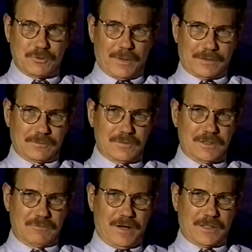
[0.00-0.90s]
Director of
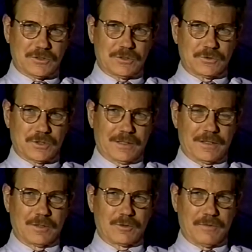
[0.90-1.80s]
the Fox Tucson
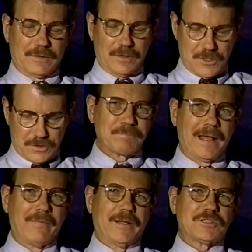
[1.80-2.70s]
Theatre Foundation.
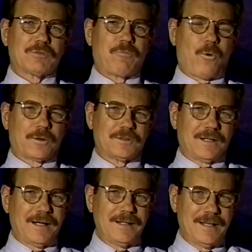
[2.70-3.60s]
That's it for
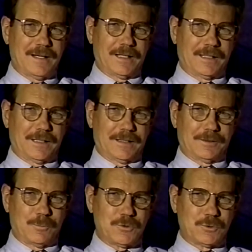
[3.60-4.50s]
today. I
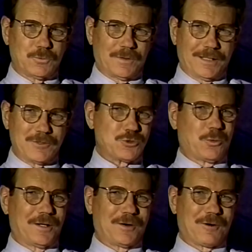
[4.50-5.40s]
hope you
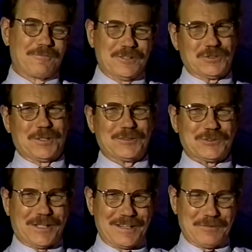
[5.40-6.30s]
enjoyed our visit
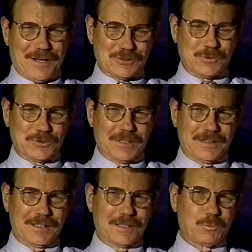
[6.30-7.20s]
inside the Fox Tucson
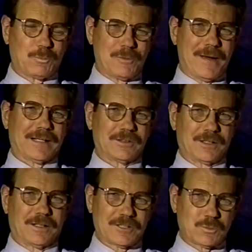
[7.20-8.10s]
Theatre. We'll be back
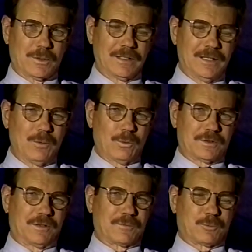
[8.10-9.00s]
again next week with
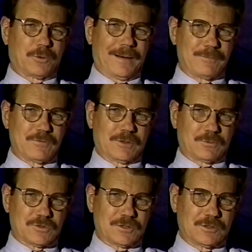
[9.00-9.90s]
another program of
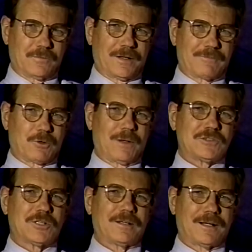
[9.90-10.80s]
interest. Until then, have a great
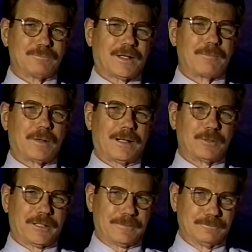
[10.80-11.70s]
Sunday. I'm Bob
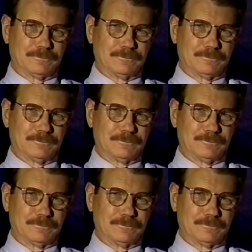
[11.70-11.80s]
Lee.